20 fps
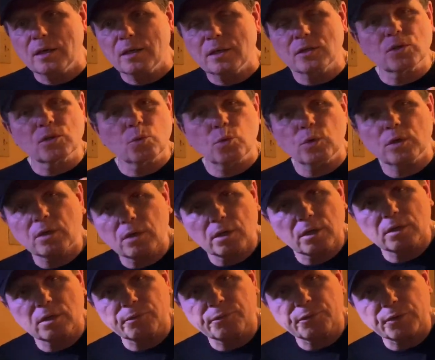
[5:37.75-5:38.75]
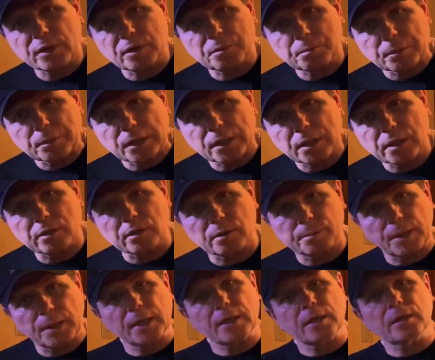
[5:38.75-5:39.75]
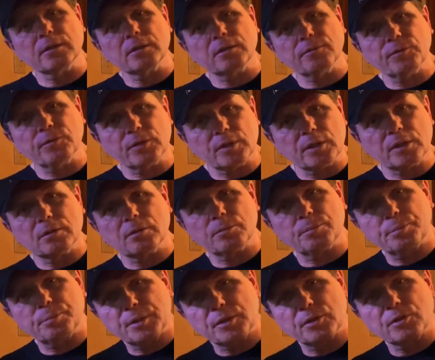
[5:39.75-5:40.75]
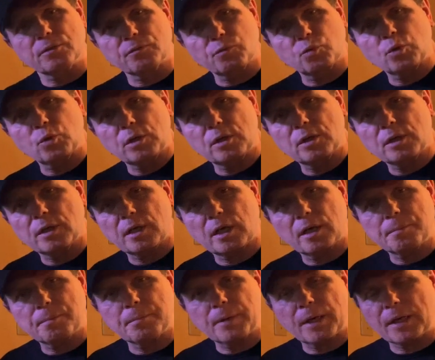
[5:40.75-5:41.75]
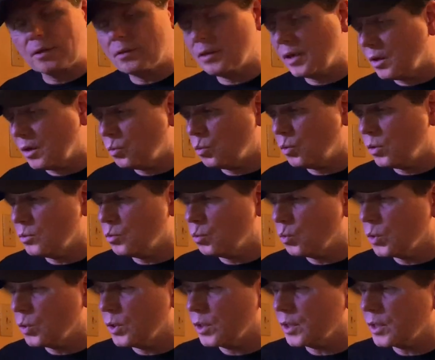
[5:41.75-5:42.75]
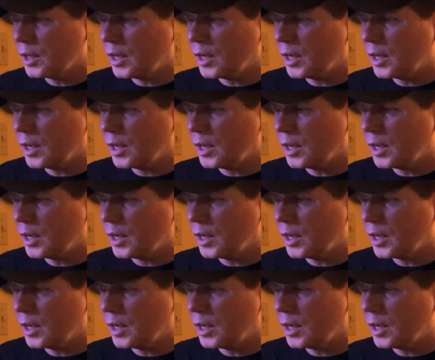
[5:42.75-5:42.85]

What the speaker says: is the wood going to defeat me, or am I going to defeat the piece of wood and make that wood work?